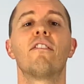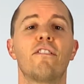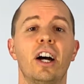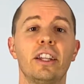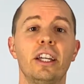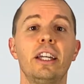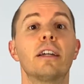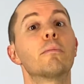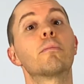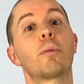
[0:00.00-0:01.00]
Finally,
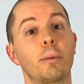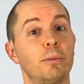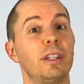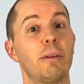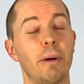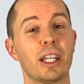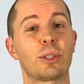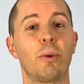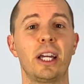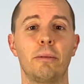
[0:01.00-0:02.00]
probably the
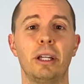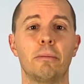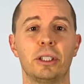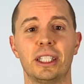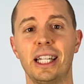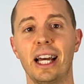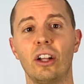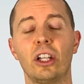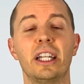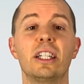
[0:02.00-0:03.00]
best way to be able to
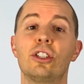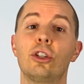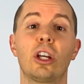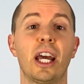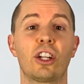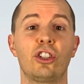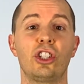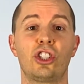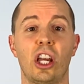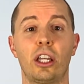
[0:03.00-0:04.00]
tell is you can actually
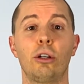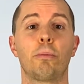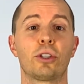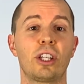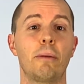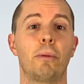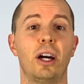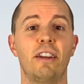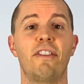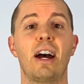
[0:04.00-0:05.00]
check your percent
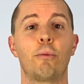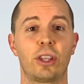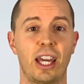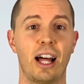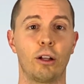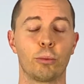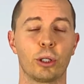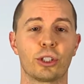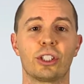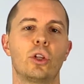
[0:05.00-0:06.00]
body fat with
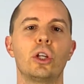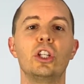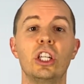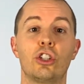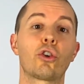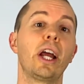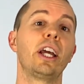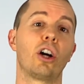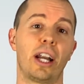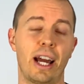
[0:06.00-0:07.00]
calipers. You need
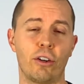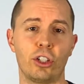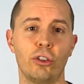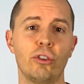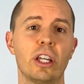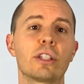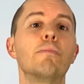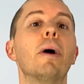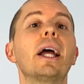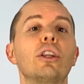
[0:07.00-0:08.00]
training on how to do this,
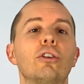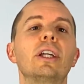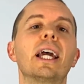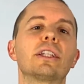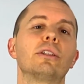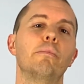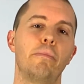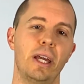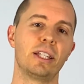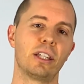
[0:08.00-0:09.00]
but you can get some
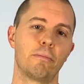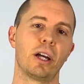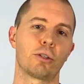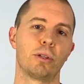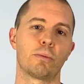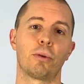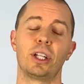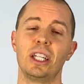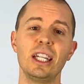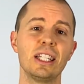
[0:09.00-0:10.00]
basic measurements
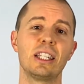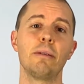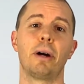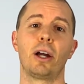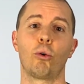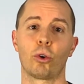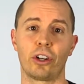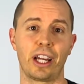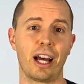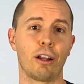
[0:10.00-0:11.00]
pretty easy by
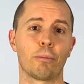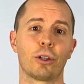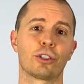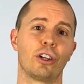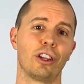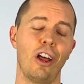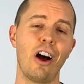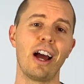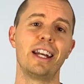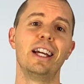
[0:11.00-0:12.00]
ordering calipers
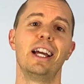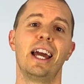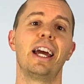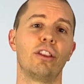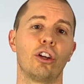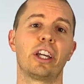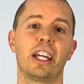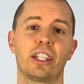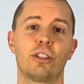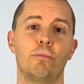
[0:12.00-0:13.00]
online and looking
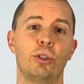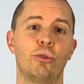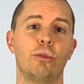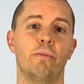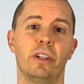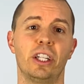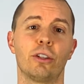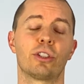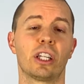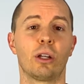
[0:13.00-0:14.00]
at some YouTube
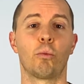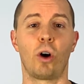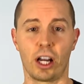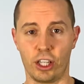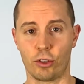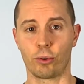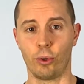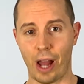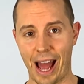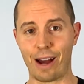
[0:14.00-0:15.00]
videos that can walk you
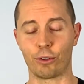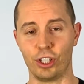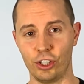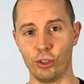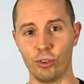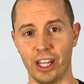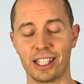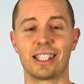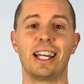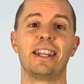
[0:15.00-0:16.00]
through how to do
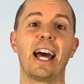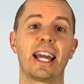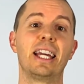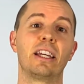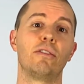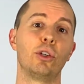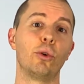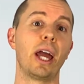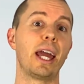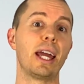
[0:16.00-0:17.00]
this. And that can give
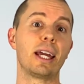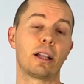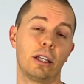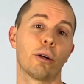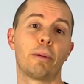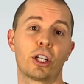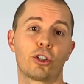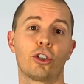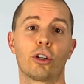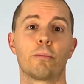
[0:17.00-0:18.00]
you a clearer picture
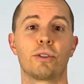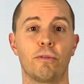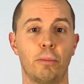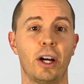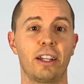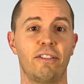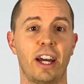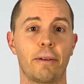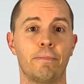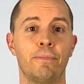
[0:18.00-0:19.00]
in terms of body fat.